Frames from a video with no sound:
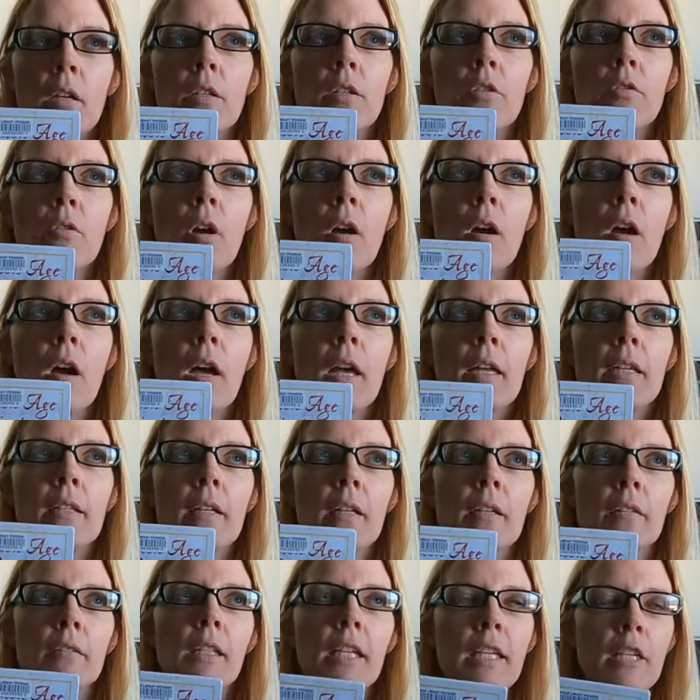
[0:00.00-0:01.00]
you're on
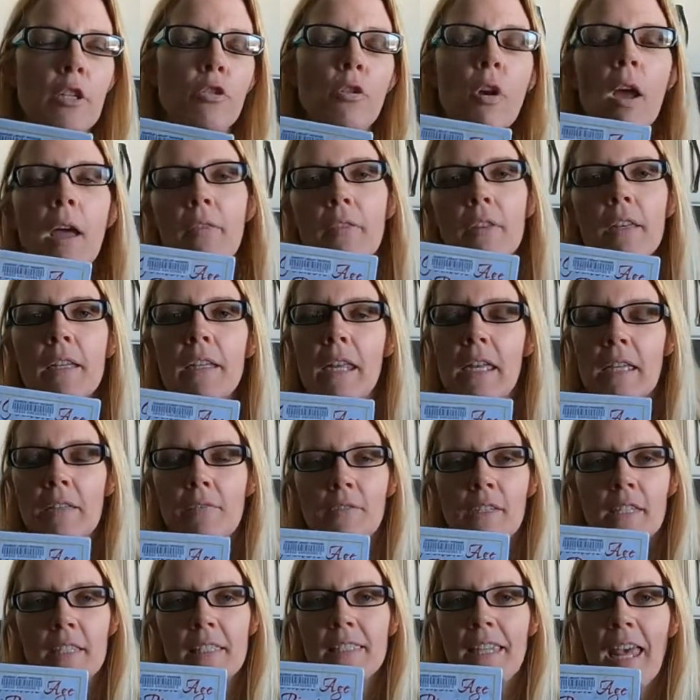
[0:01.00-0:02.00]
like you're on the
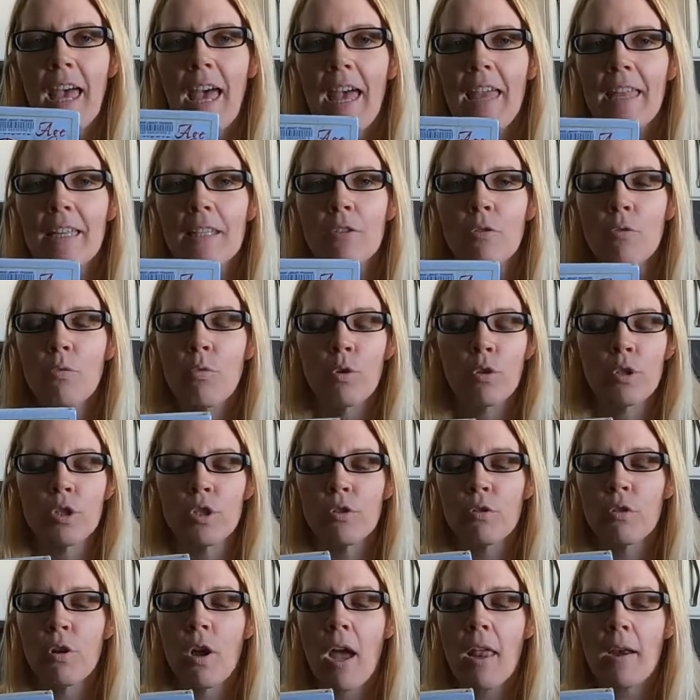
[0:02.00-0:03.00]
Navy side, or
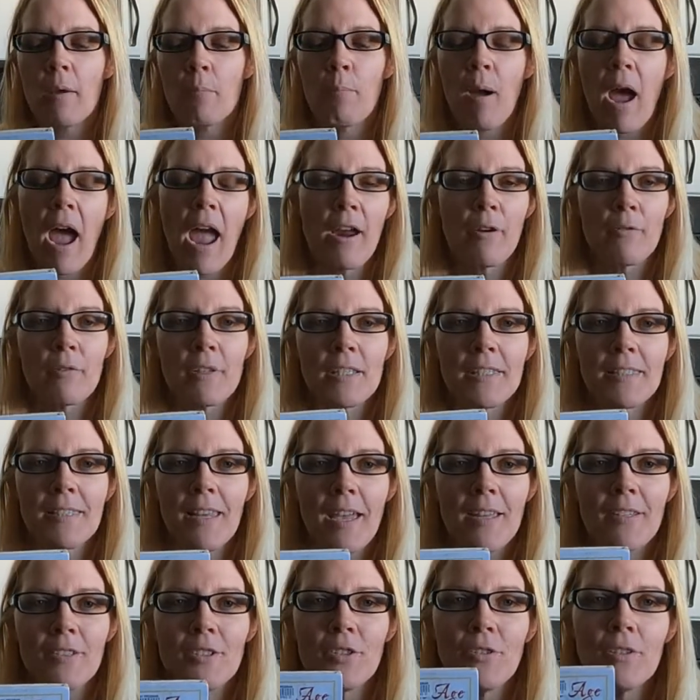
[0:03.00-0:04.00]
you're on a pirate
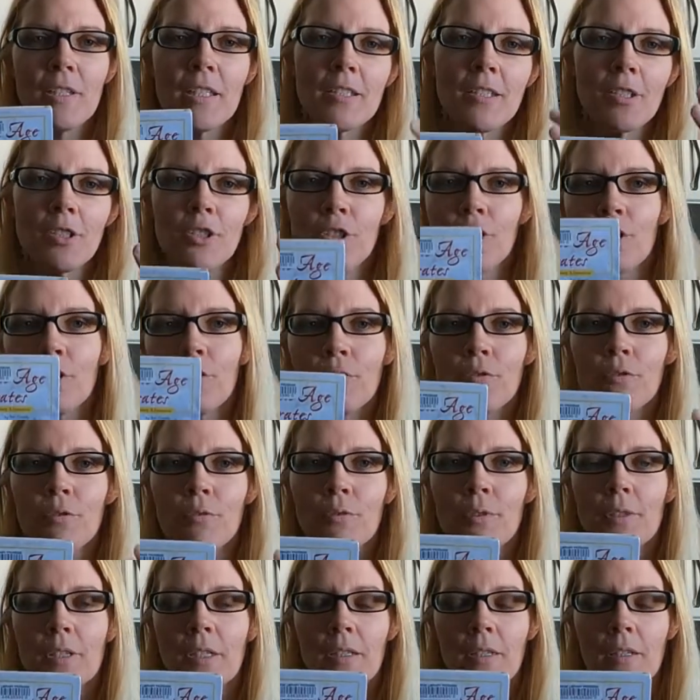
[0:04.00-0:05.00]
side. So you get to
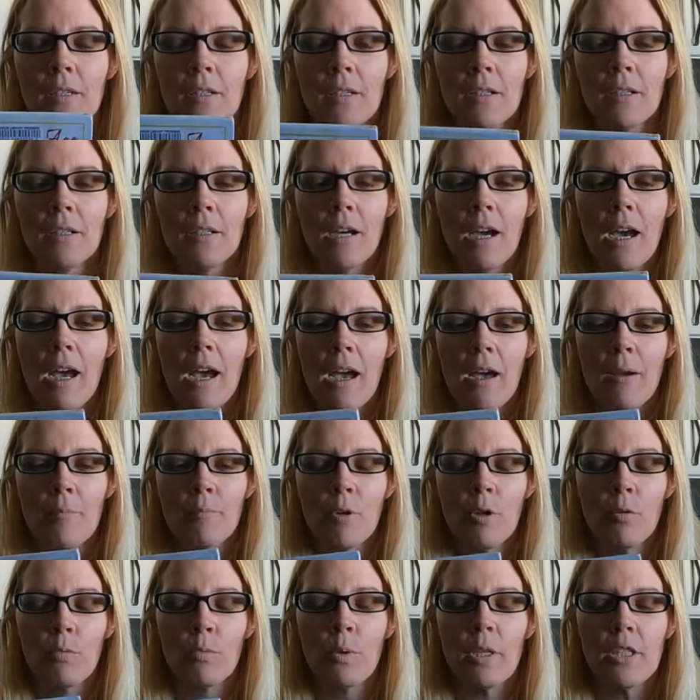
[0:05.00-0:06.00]
choose
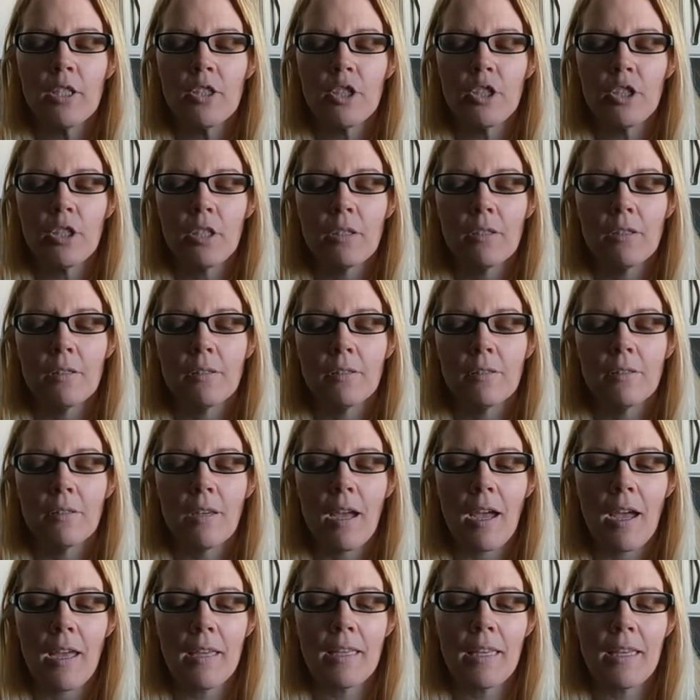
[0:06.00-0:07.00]
um, which,
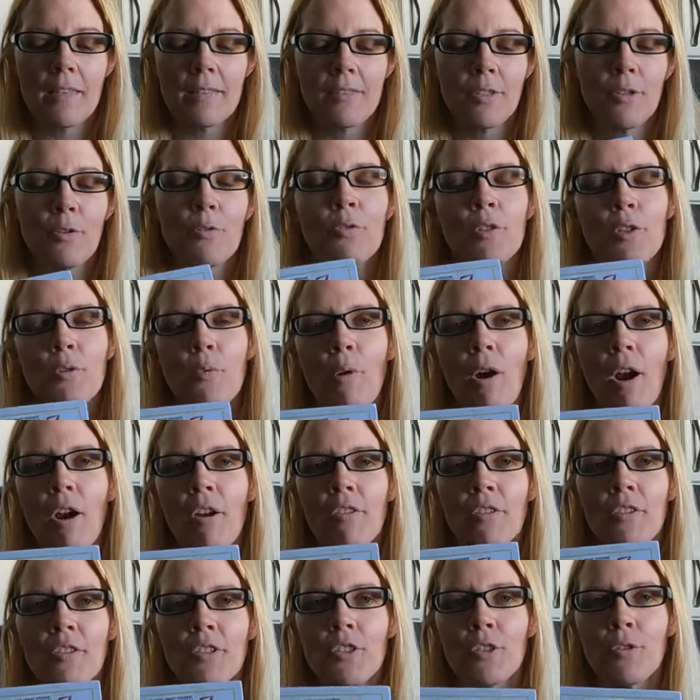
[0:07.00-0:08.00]
I guess, who you are
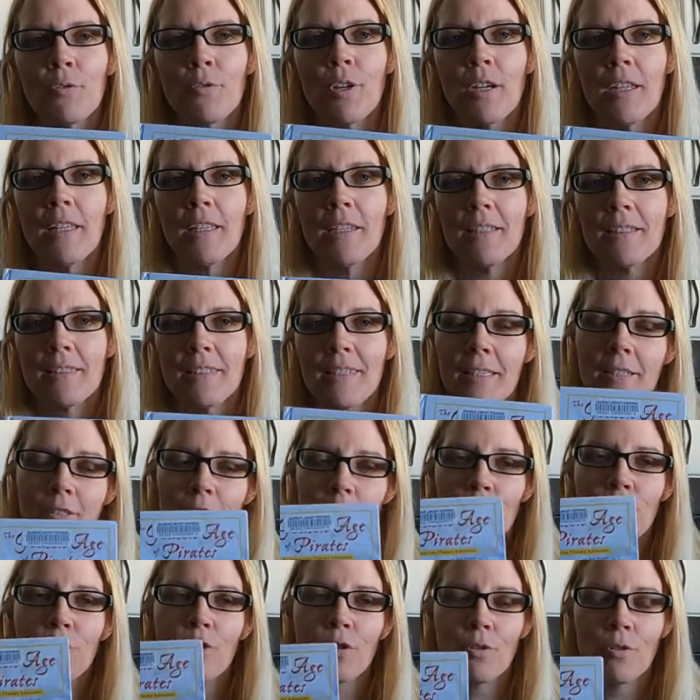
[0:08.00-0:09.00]
in the story, and it's like a
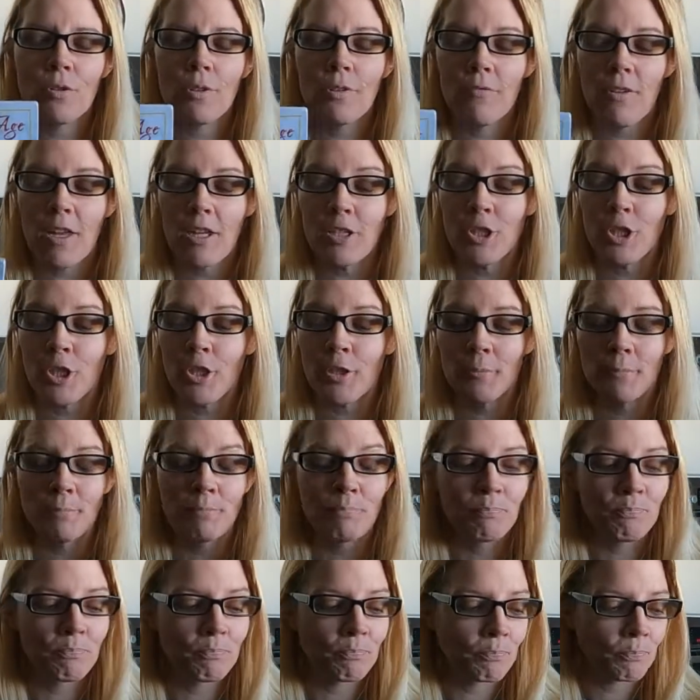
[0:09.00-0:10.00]
choose your own adventure.
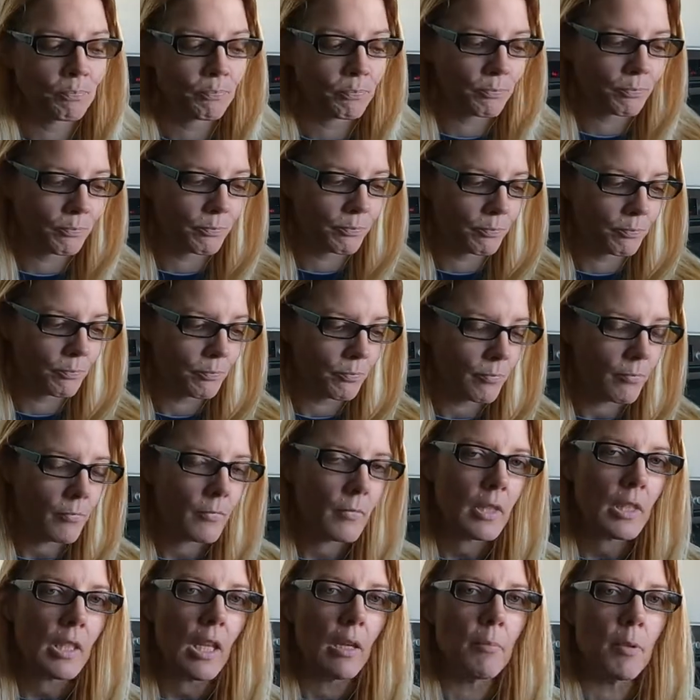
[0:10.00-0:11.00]

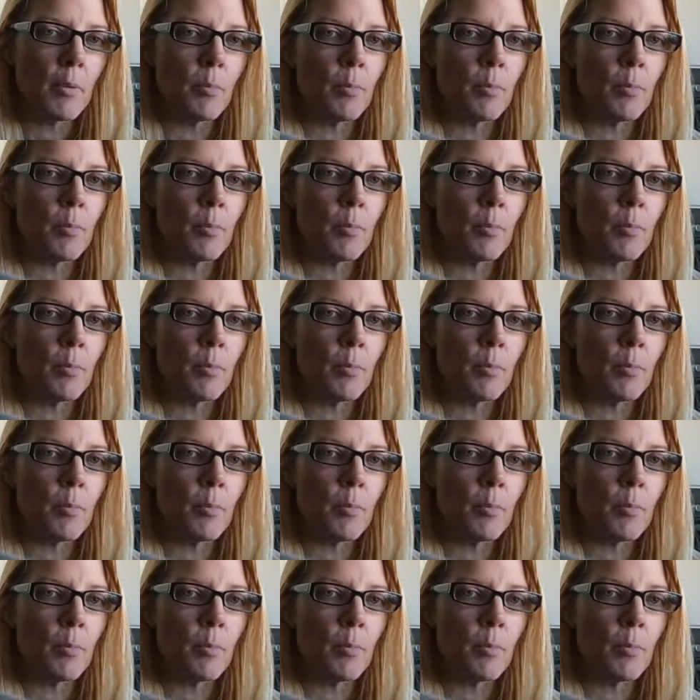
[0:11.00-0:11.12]
Let